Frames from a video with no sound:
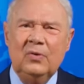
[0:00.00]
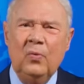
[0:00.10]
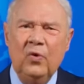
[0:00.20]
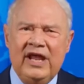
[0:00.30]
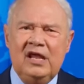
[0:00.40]

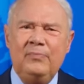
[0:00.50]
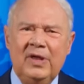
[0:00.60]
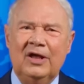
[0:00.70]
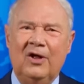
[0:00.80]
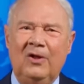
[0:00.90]

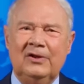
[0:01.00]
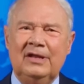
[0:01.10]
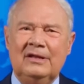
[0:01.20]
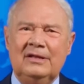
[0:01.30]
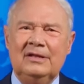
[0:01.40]

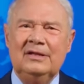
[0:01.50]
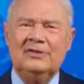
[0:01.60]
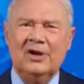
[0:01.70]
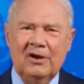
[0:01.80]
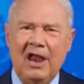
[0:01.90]
rebuild
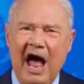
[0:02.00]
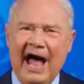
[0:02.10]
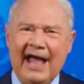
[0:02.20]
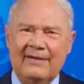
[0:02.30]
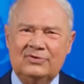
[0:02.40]
their
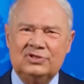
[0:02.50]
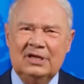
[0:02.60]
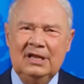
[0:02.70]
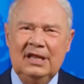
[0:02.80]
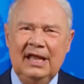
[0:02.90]
lives
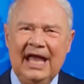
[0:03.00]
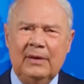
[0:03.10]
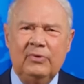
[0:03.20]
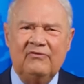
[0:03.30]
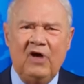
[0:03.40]

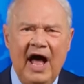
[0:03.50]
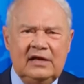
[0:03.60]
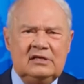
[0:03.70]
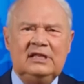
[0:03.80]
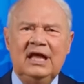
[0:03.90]
and
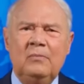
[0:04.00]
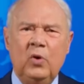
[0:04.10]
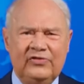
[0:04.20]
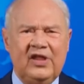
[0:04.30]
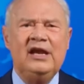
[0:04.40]
provide to them
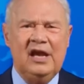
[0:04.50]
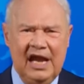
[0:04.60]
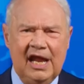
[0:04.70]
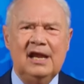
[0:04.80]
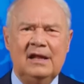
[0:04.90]
what they
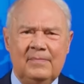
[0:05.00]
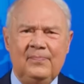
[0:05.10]
need.